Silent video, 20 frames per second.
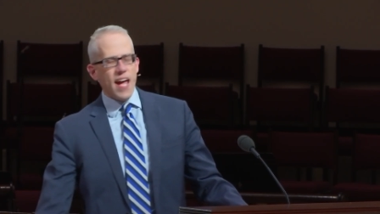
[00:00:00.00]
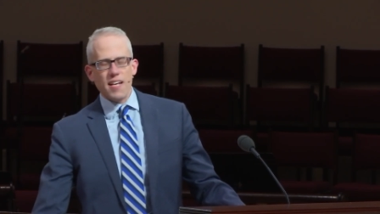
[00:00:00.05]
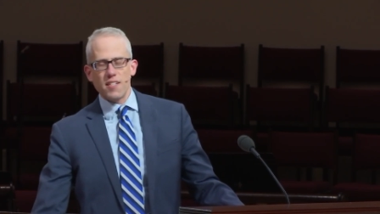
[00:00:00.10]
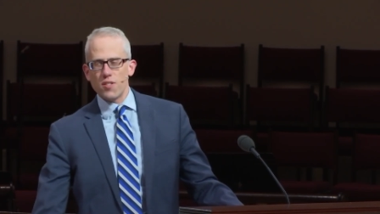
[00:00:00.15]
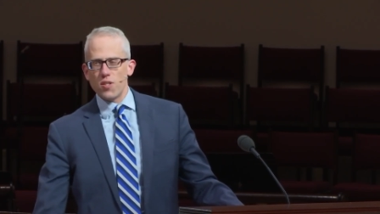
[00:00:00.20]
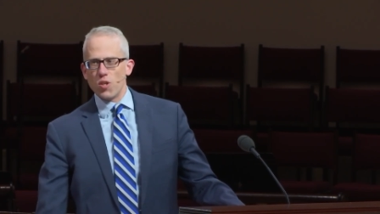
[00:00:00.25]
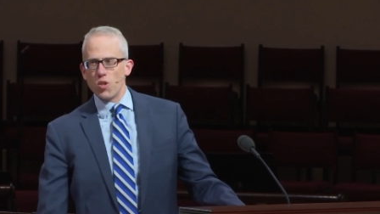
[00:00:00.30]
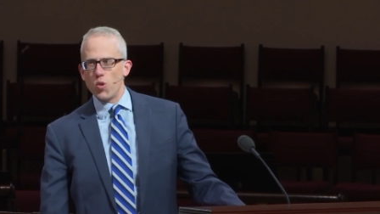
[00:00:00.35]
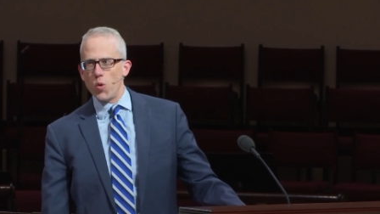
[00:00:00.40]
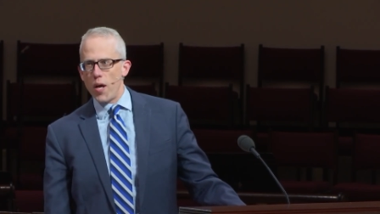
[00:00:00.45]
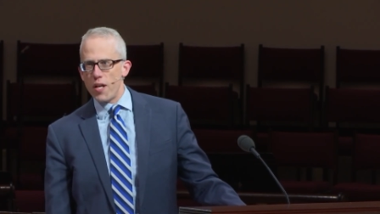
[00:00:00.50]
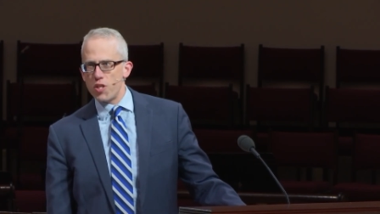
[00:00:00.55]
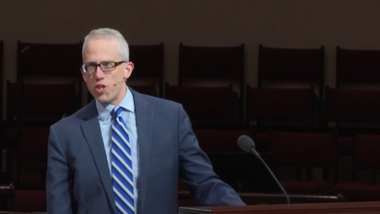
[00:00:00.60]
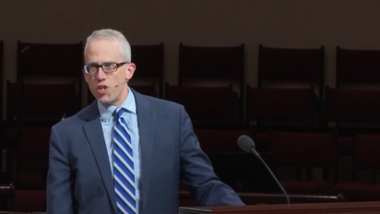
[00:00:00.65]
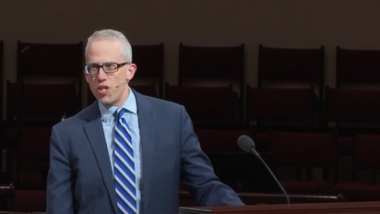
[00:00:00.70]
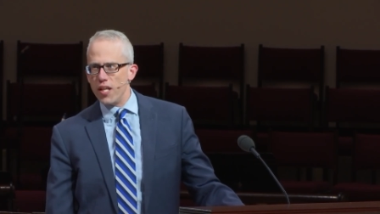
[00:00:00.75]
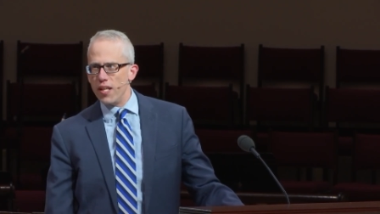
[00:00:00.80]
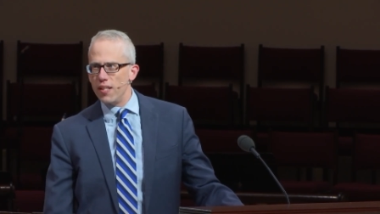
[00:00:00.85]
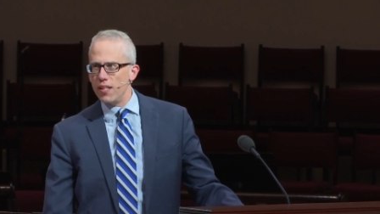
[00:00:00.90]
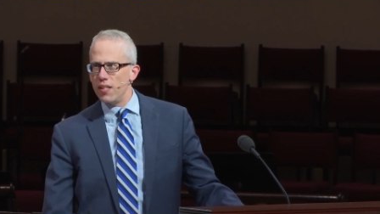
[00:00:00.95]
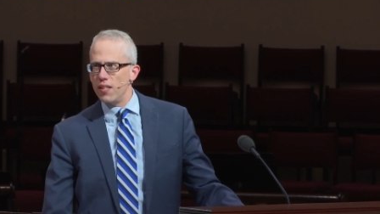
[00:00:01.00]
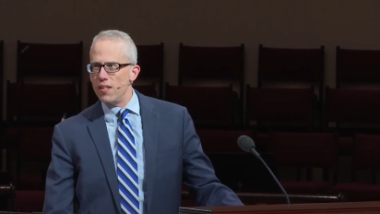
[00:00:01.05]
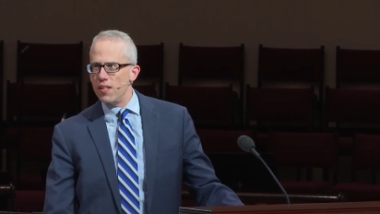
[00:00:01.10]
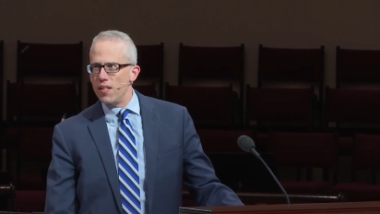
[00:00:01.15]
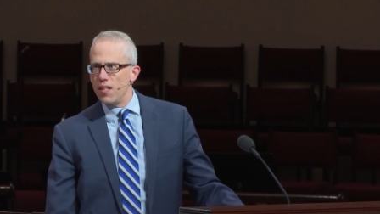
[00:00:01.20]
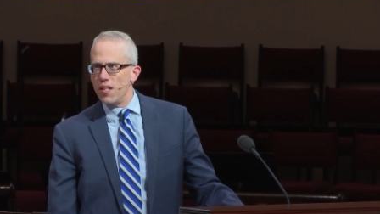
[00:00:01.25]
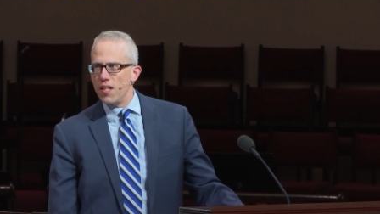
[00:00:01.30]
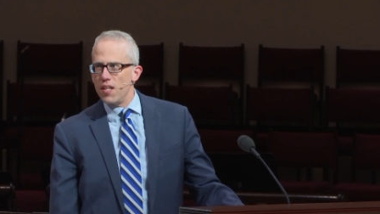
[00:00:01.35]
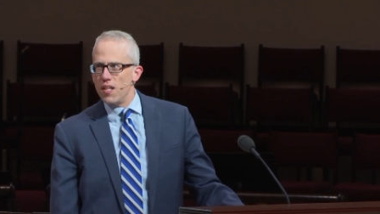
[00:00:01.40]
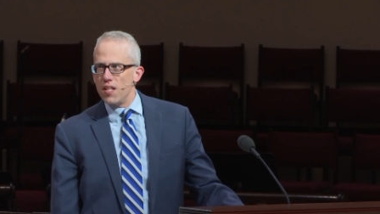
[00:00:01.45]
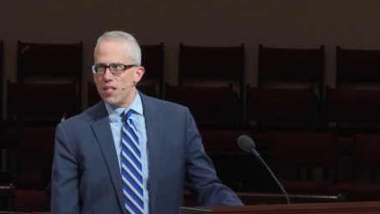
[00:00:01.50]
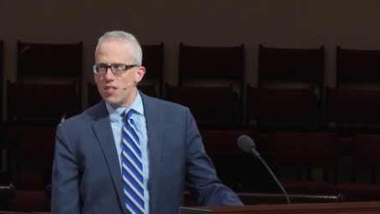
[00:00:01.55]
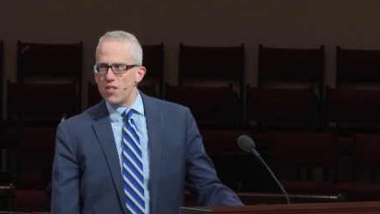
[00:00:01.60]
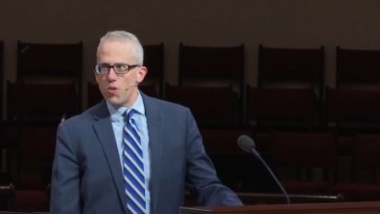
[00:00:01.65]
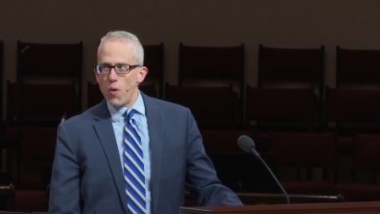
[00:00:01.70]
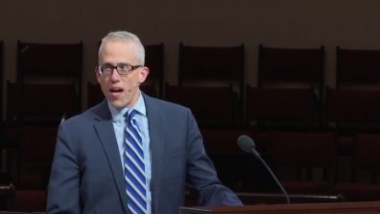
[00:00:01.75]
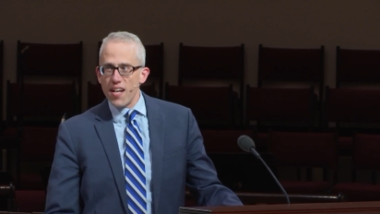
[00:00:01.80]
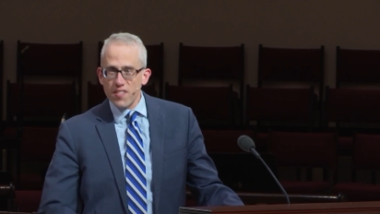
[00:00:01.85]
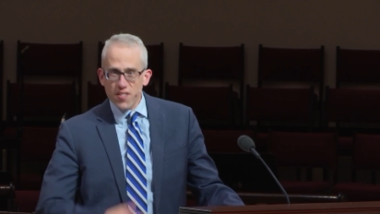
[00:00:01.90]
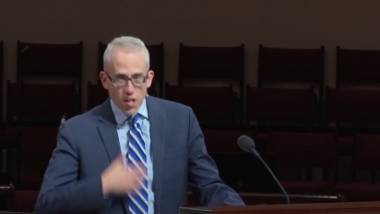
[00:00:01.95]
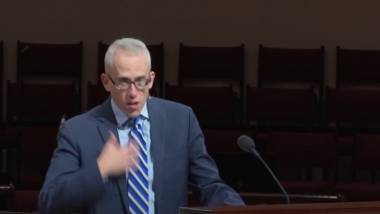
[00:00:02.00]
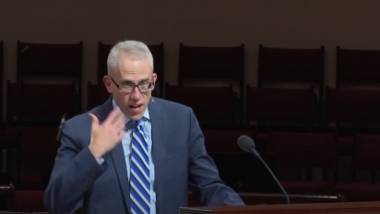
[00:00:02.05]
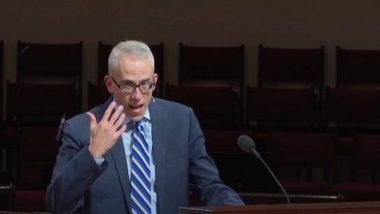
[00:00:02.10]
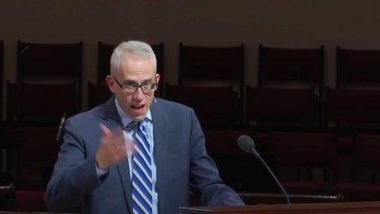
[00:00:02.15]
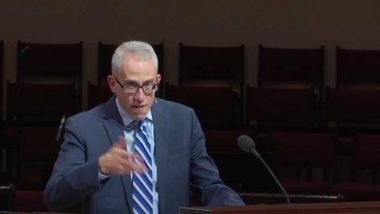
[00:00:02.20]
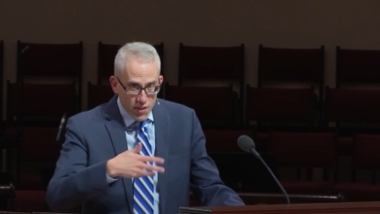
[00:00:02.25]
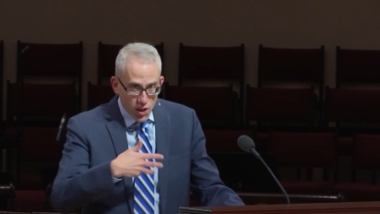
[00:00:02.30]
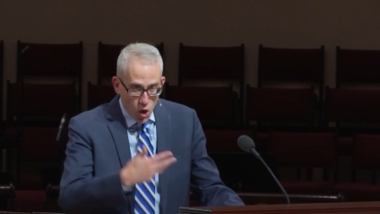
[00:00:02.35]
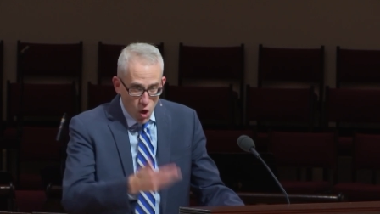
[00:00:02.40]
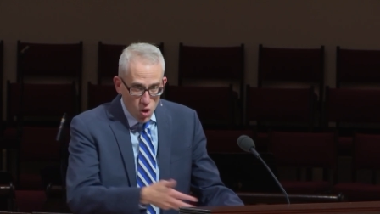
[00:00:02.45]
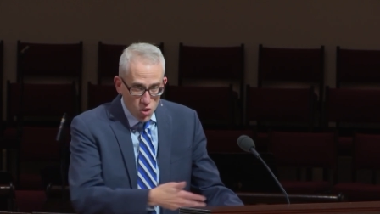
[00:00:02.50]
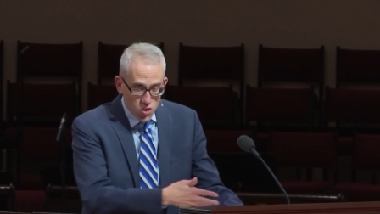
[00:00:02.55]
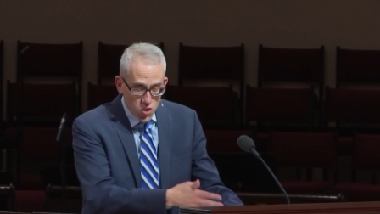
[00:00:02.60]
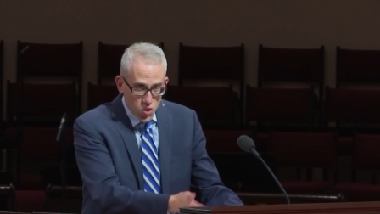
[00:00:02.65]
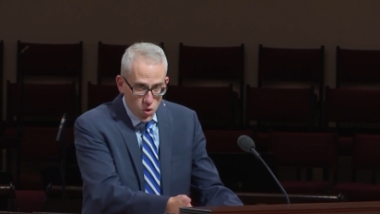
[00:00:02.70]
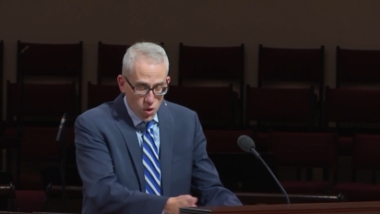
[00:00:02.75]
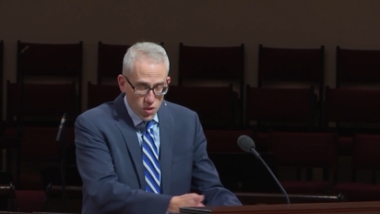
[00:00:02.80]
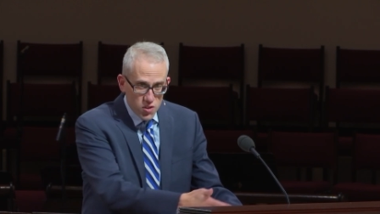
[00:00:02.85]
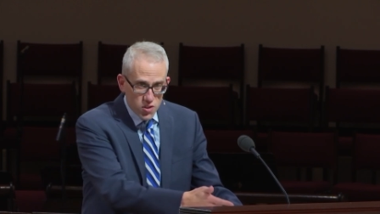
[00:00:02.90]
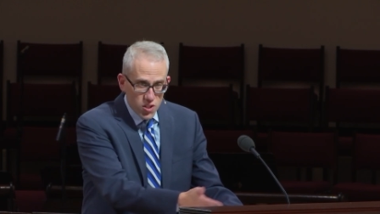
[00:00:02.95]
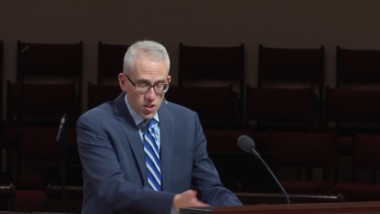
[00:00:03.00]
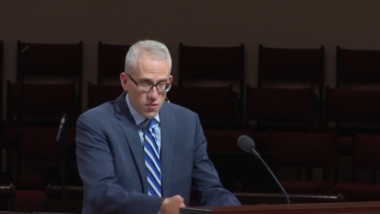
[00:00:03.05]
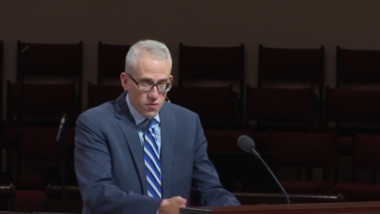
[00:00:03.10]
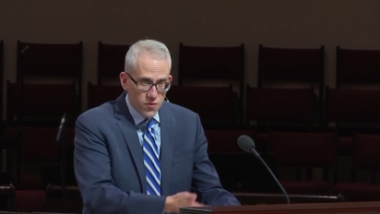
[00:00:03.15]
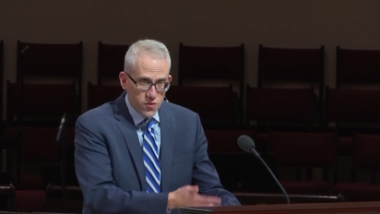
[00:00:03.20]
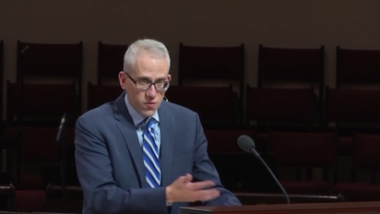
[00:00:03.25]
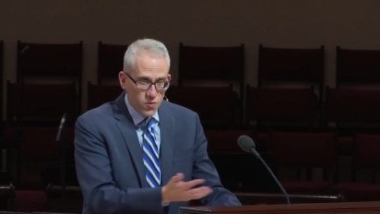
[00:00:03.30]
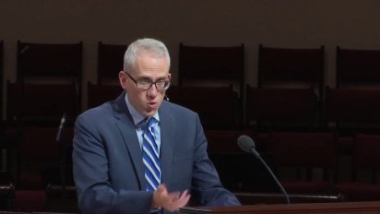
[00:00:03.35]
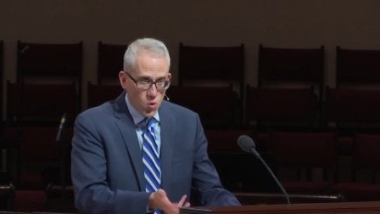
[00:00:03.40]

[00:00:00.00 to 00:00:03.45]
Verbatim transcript: Ask a question. So I start having all sorts of